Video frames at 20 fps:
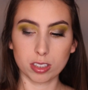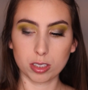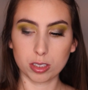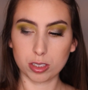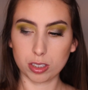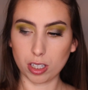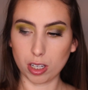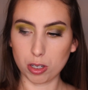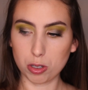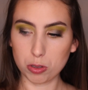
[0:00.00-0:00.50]

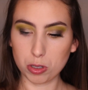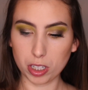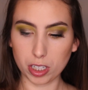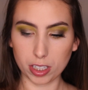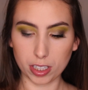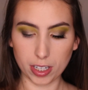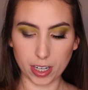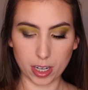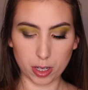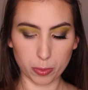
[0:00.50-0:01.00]
So
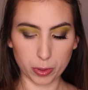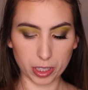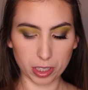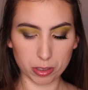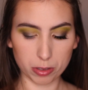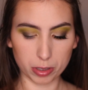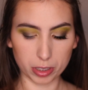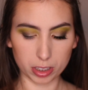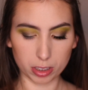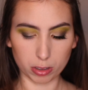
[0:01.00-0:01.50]
now we are
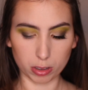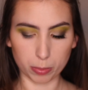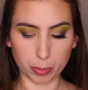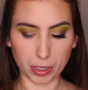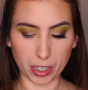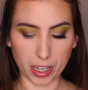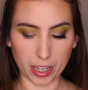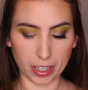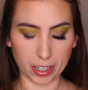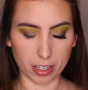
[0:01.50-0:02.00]
going to
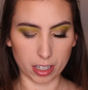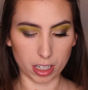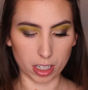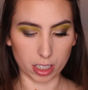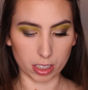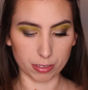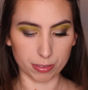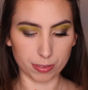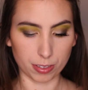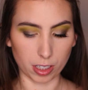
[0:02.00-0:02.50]
apply
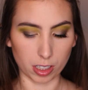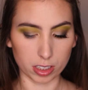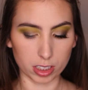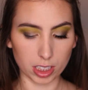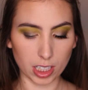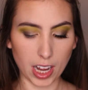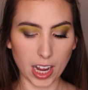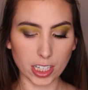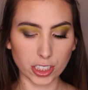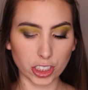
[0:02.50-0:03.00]
our false
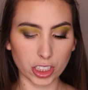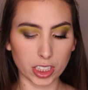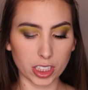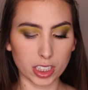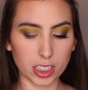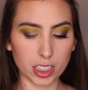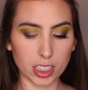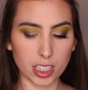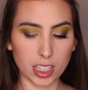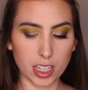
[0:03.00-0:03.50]

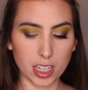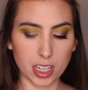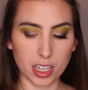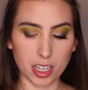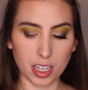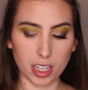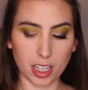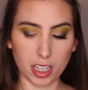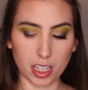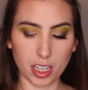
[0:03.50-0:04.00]
lashes,
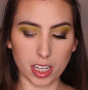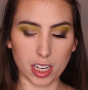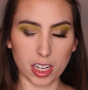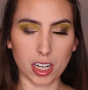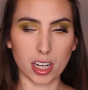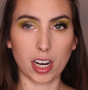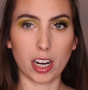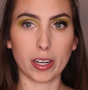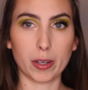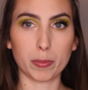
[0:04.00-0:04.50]

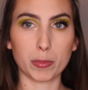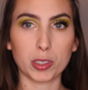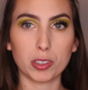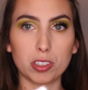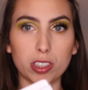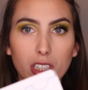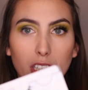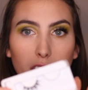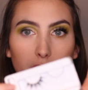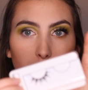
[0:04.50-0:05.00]
and I'm
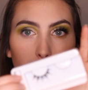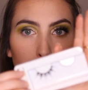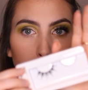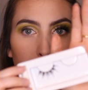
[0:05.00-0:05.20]
using a